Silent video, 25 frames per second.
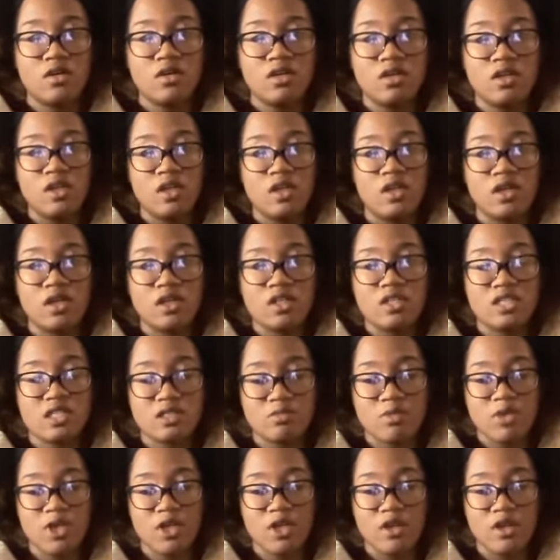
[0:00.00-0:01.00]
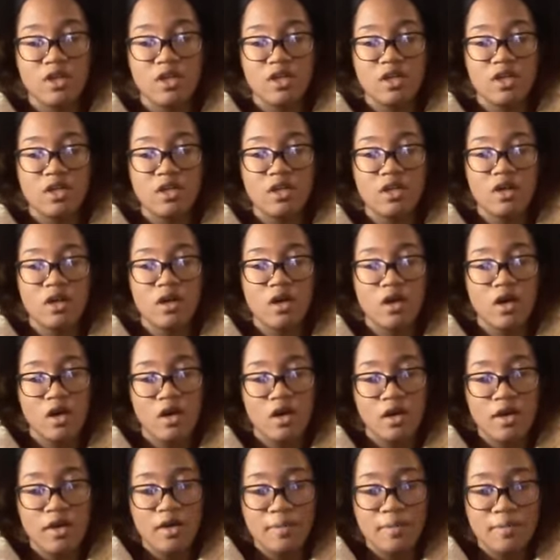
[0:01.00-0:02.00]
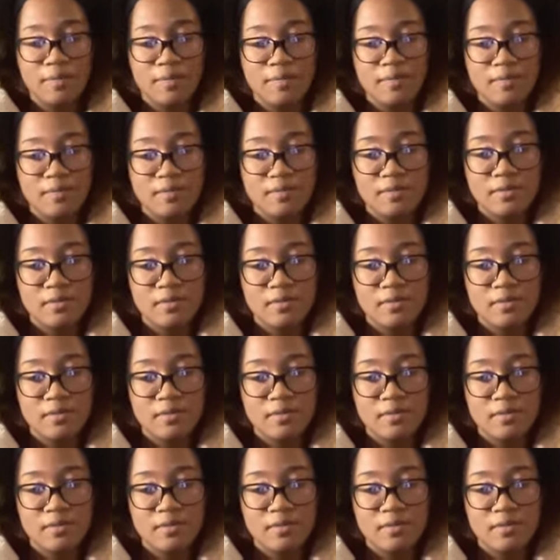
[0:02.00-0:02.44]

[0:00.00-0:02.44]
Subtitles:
the spirit. Um,